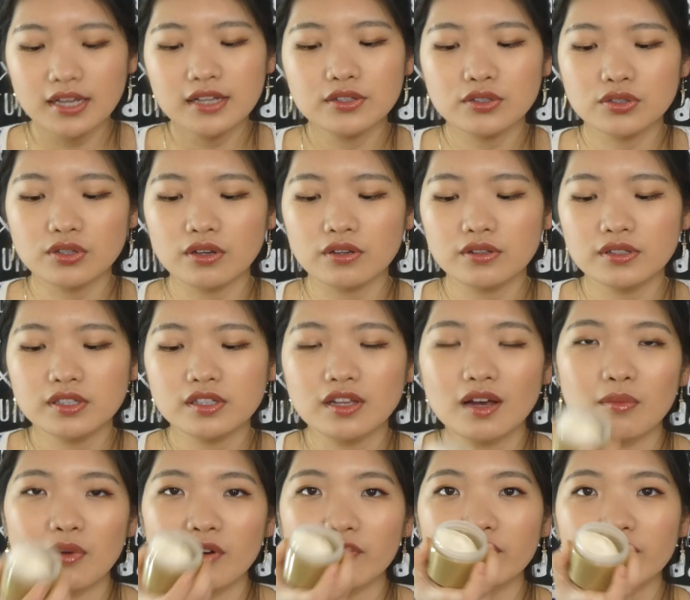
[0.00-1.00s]
So
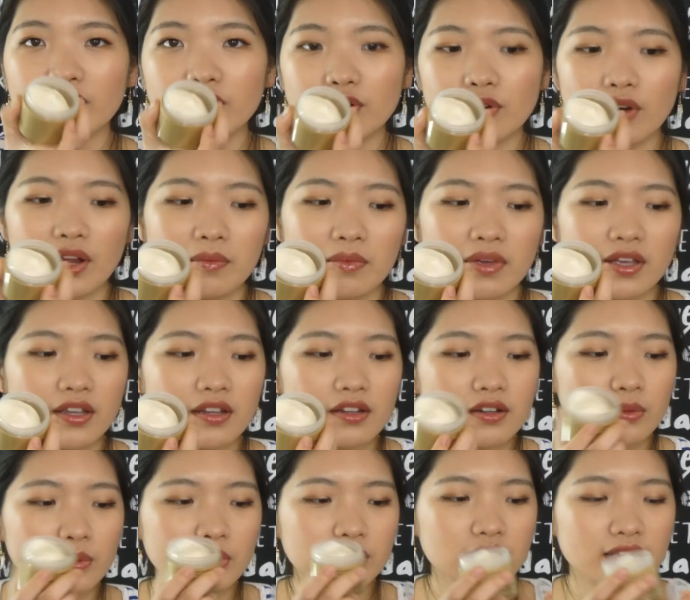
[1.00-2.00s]
some of the cream
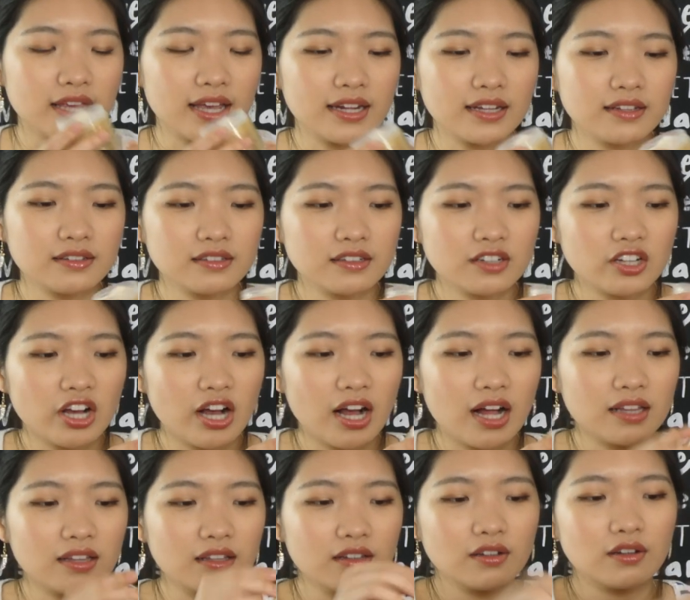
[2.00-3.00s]
here was getting the
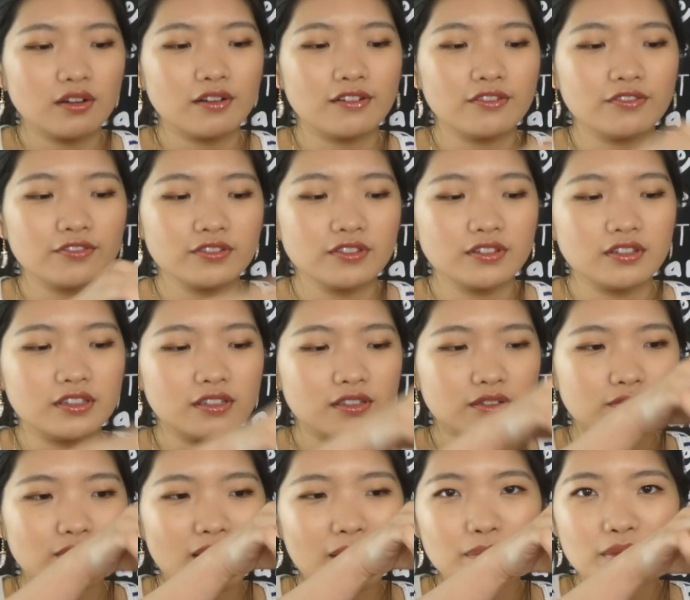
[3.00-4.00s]
color of
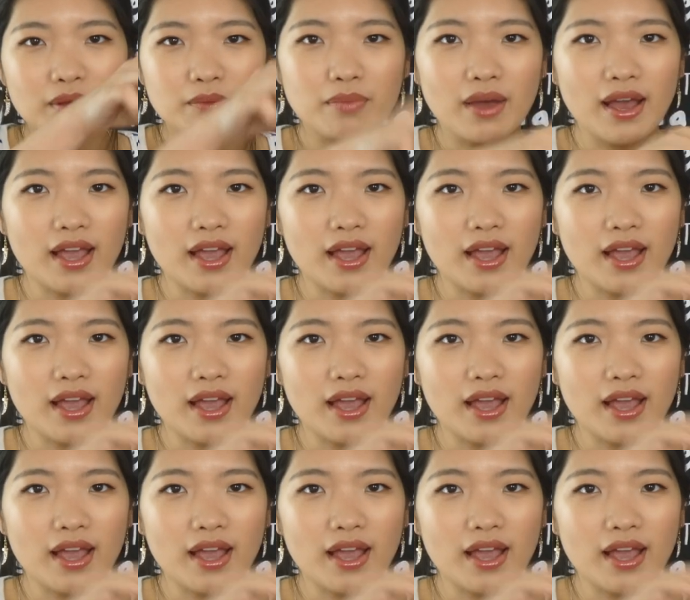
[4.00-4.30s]
this wrapping